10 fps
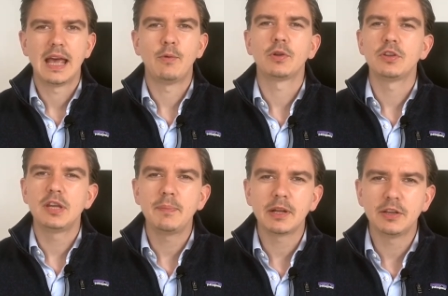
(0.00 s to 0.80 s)
And what you
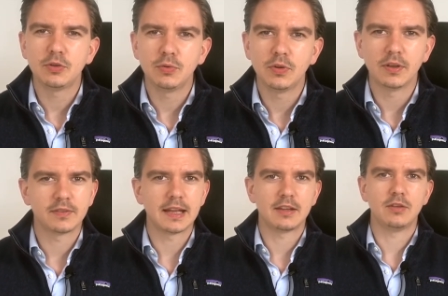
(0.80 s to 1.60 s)
typically do is
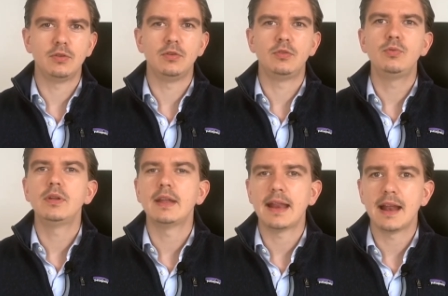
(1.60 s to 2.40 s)
that you do an
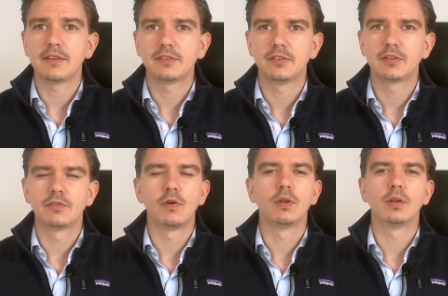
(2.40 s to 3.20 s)
analysis of
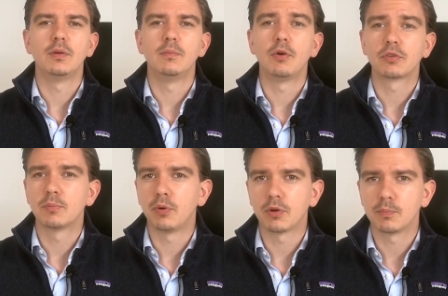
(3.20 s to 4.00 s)
all the most
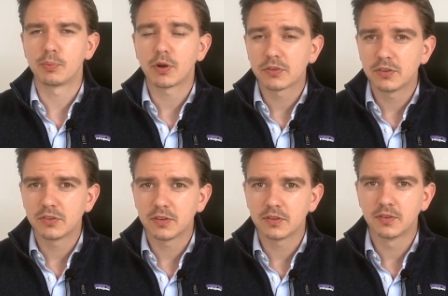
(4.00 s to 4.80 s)
important
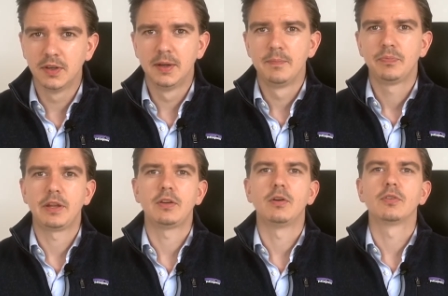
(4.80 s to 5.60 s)
processes, that
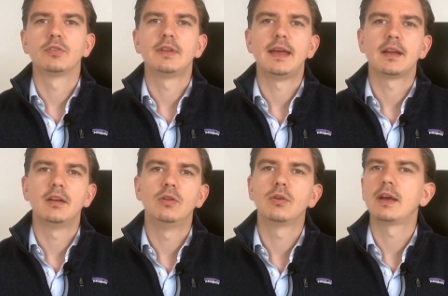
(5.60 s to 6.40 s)
you also take a
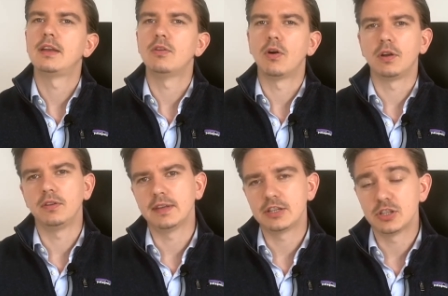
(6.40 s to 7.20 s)
look at the
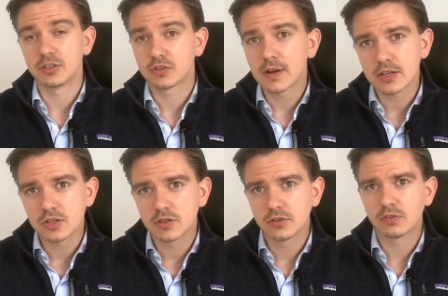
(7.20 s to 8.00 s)
organizational
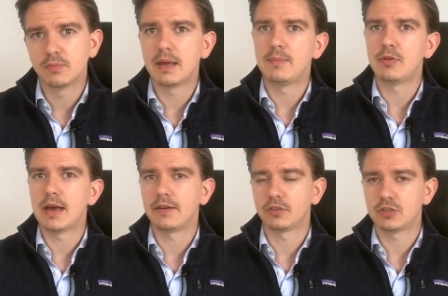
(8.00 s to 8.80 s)
structures, so maybe you
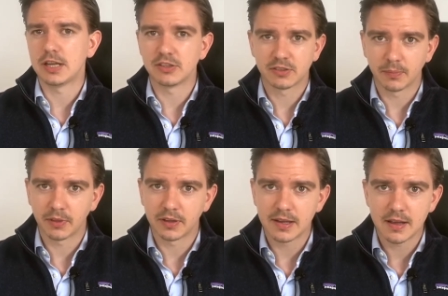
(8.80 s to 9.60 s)
have to change
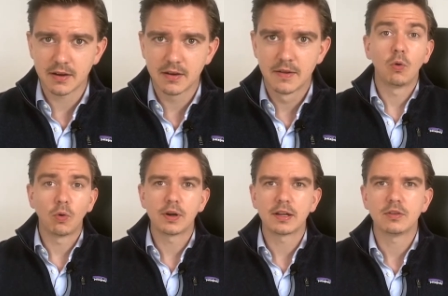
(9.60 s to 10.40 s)
something there, or
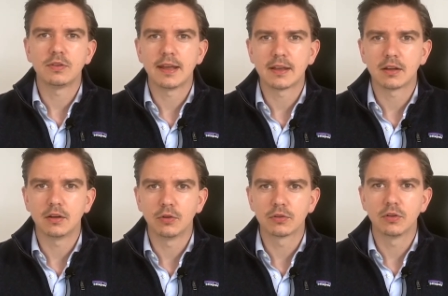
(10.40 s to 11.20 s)
that you take a
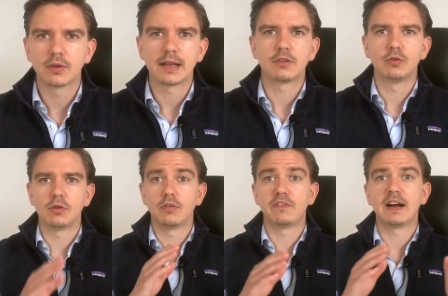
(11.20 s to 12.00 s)
closer look at certain
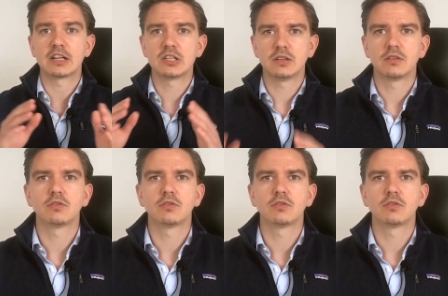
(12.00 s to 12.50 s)
functions